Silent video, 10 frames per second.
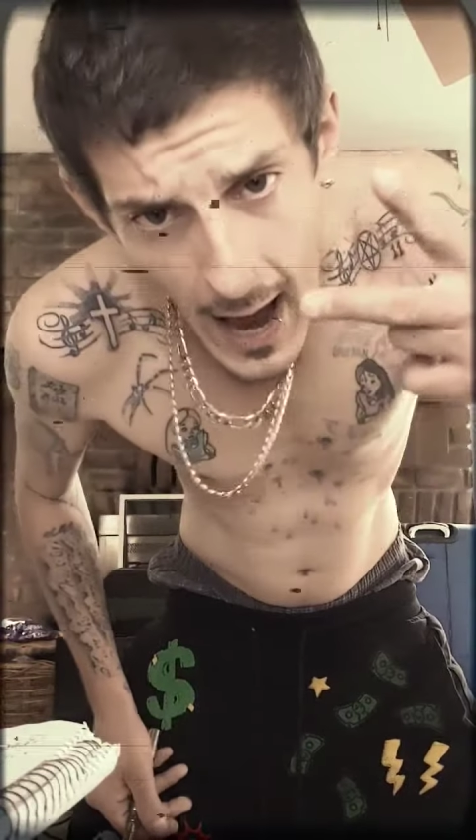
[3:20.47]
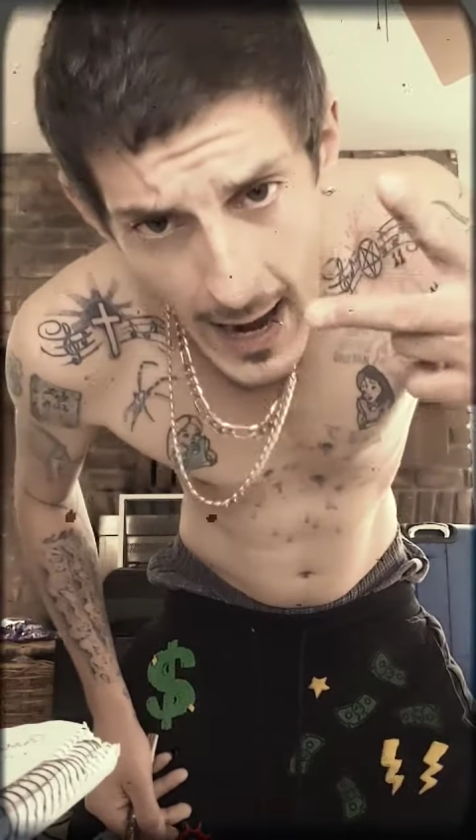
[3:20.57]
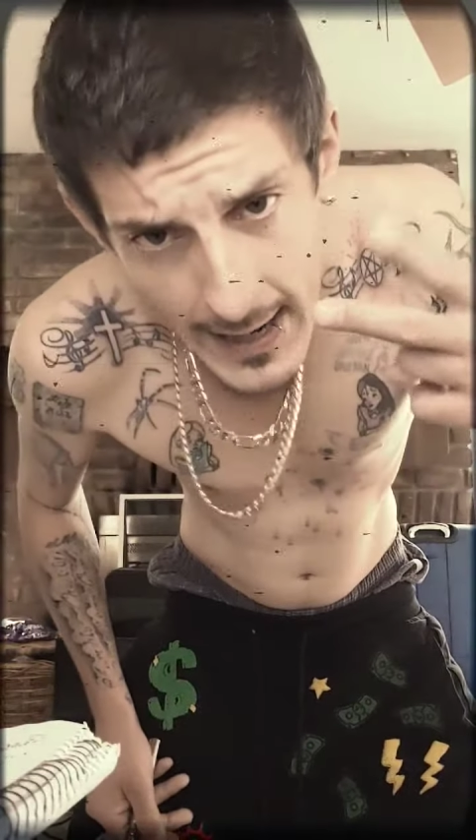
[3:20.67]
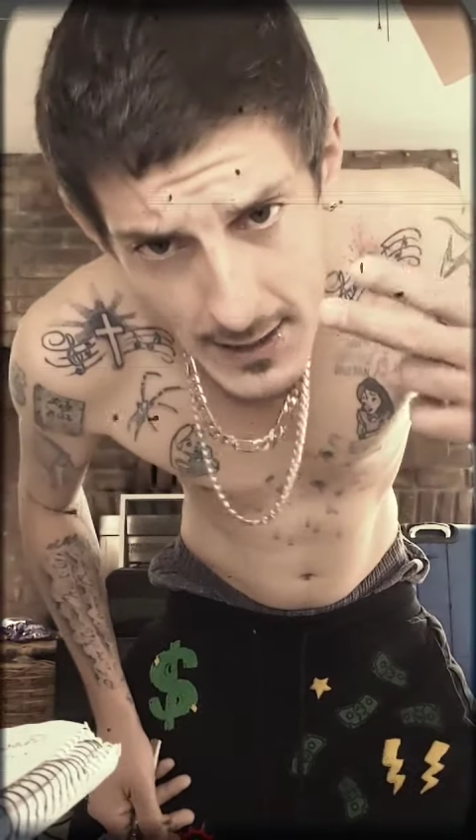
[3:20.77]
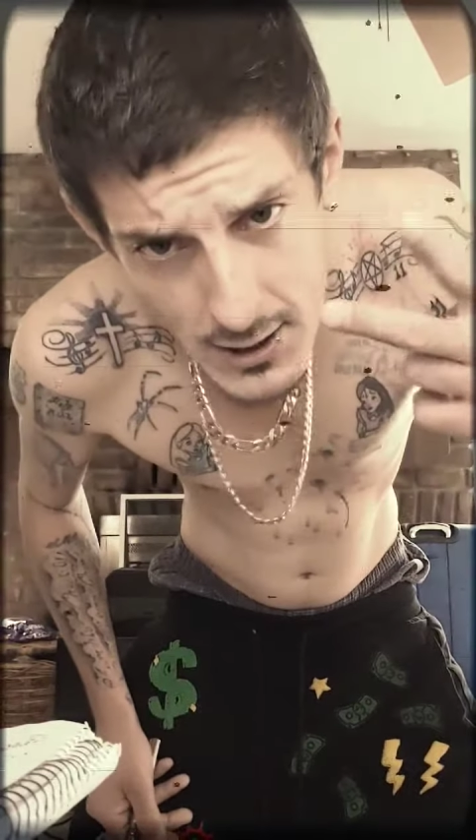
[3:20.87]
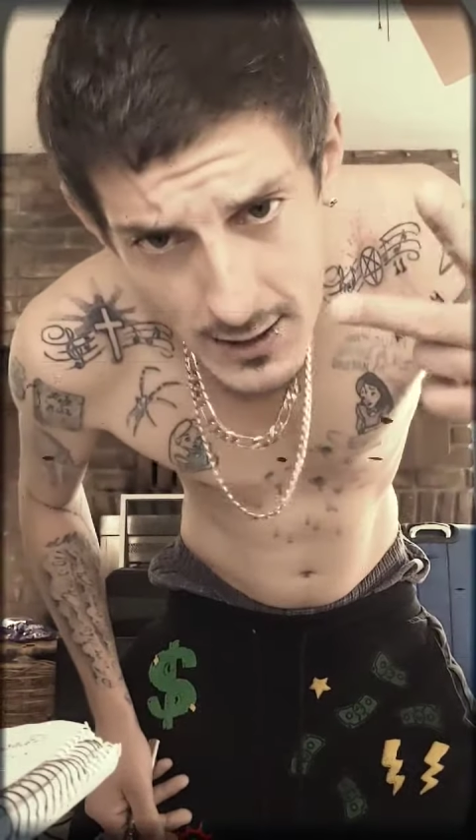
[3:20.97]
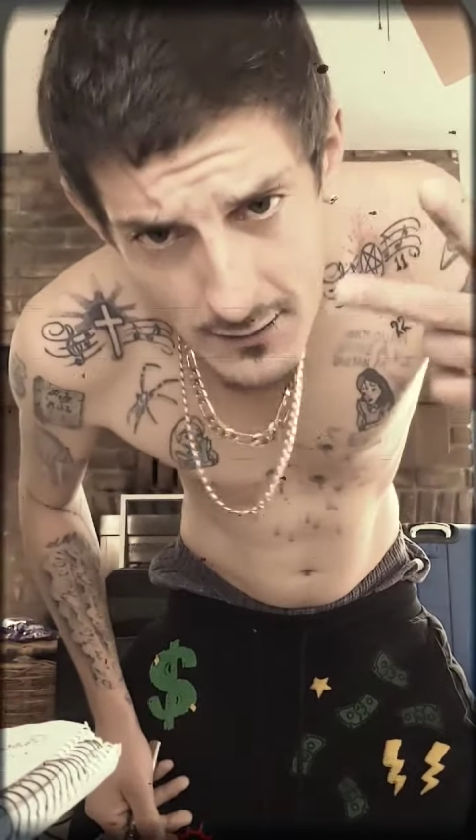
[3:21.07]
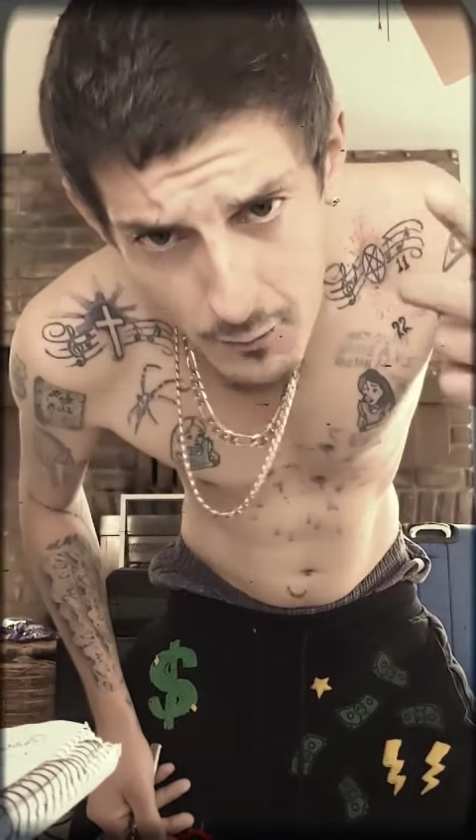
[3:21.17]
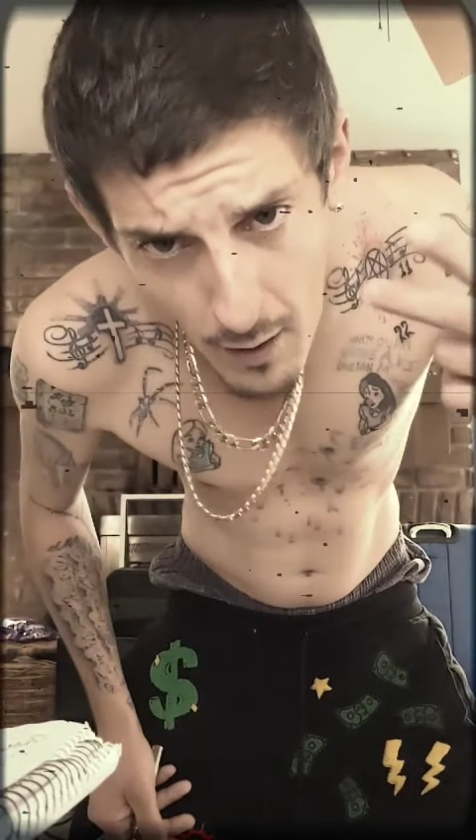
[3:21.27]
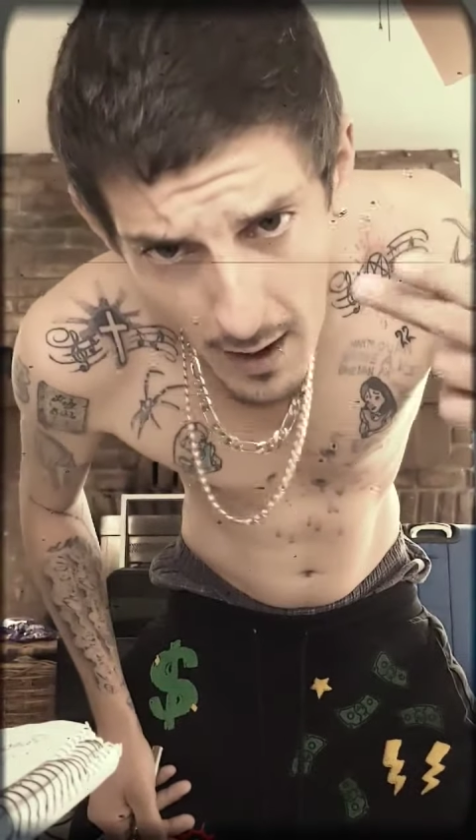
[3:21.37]
I
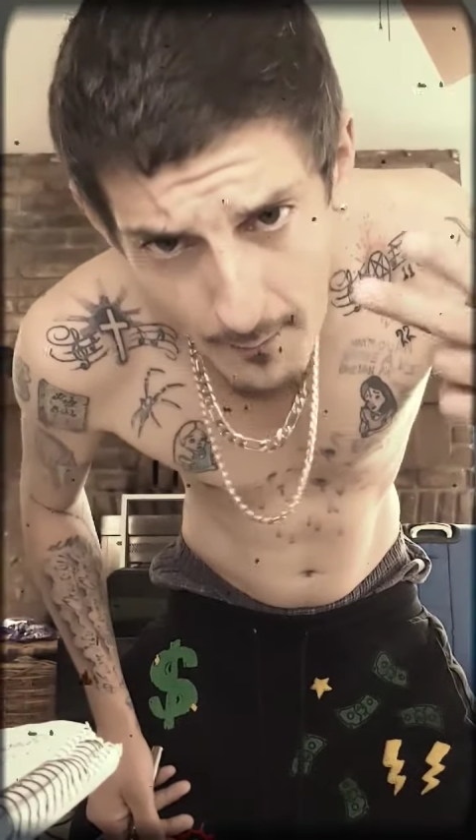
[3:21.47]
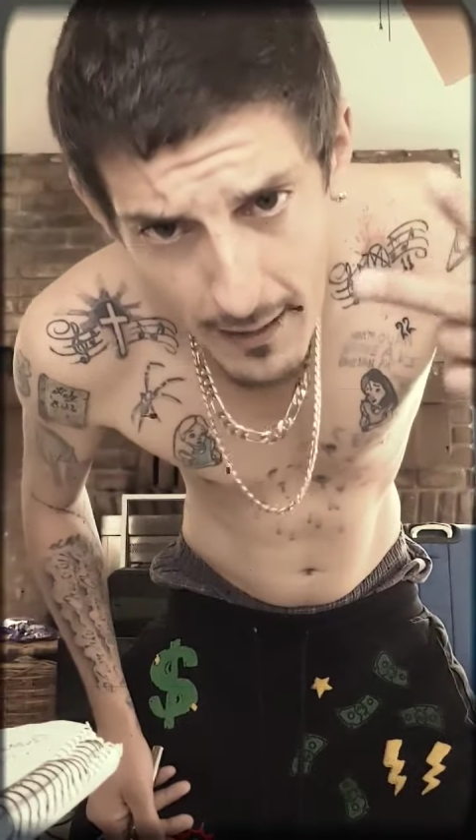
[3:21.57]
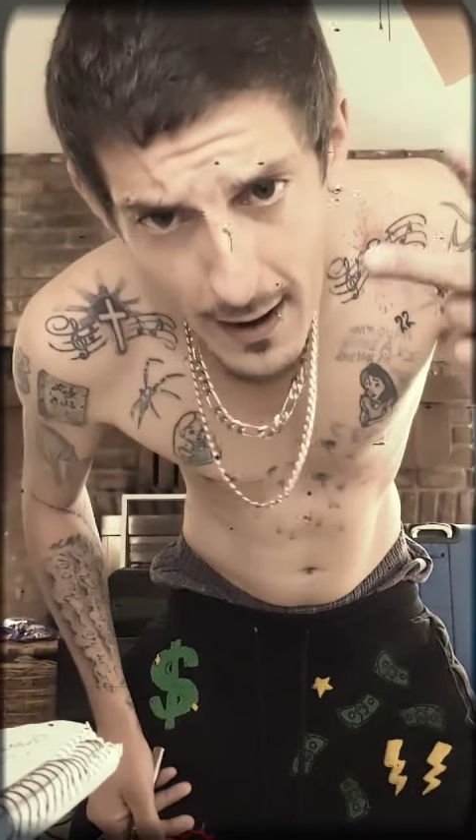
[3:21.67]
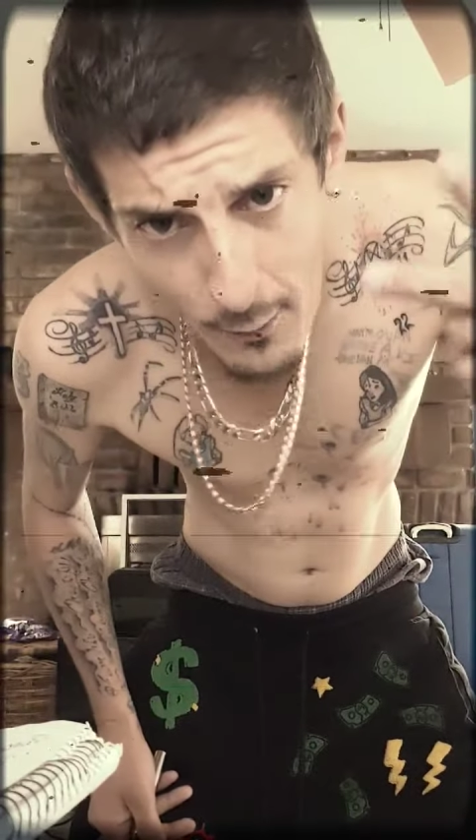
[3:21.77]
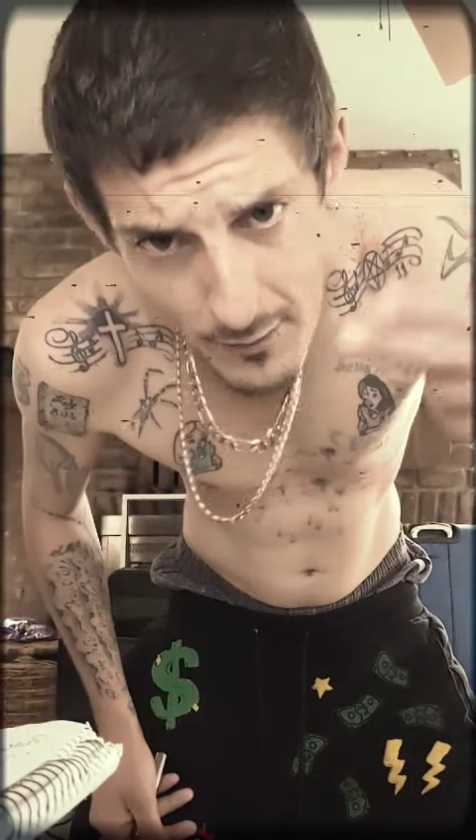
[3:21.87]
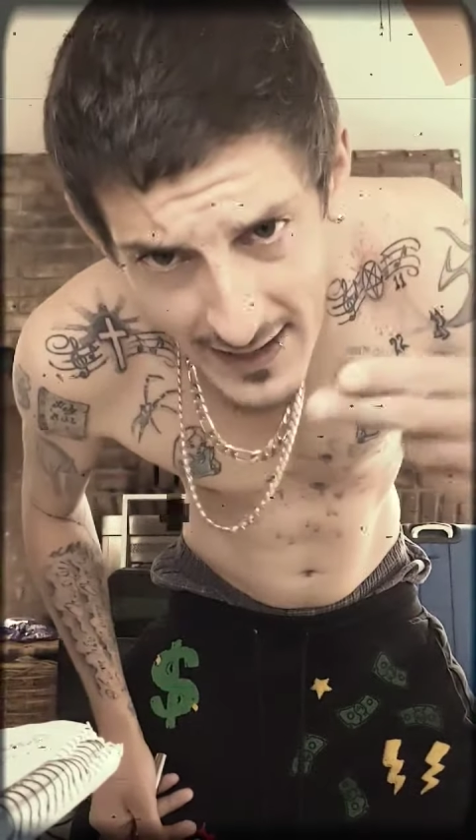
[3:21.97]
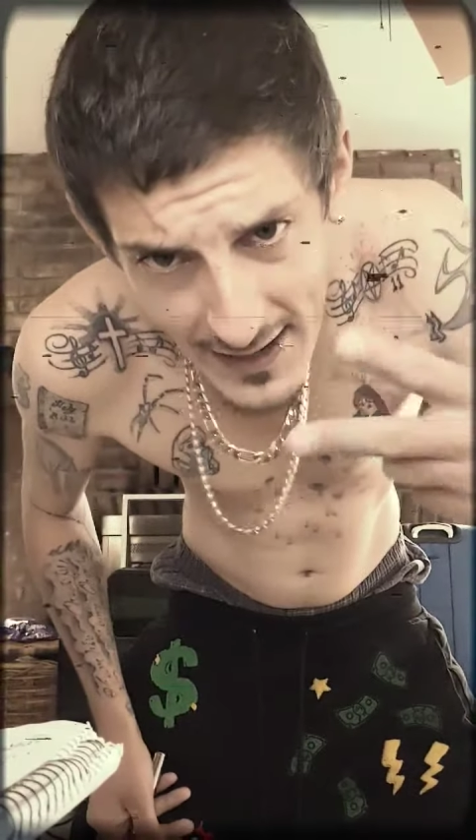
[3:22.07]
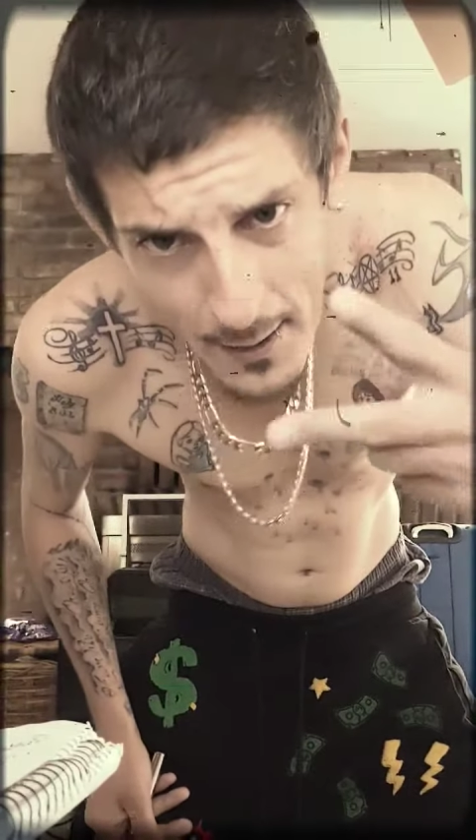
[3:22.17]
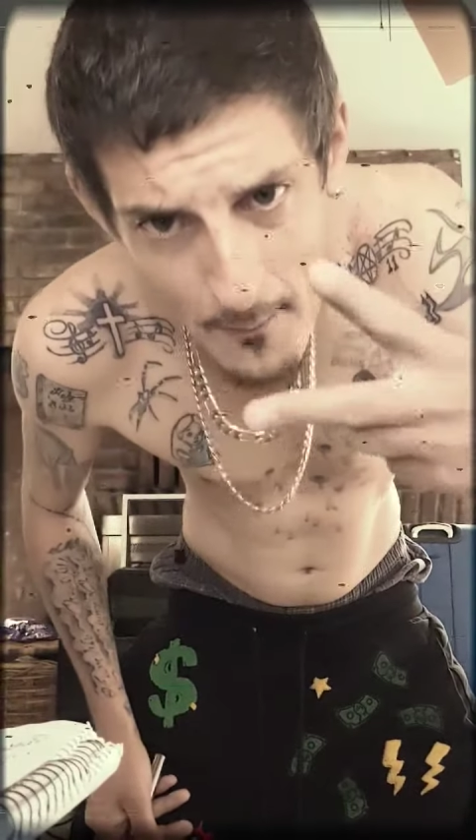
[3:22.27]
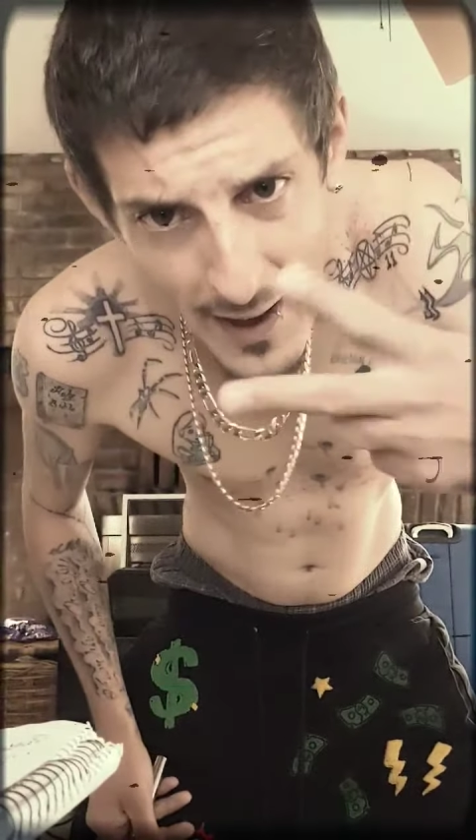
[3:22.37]
just want my weed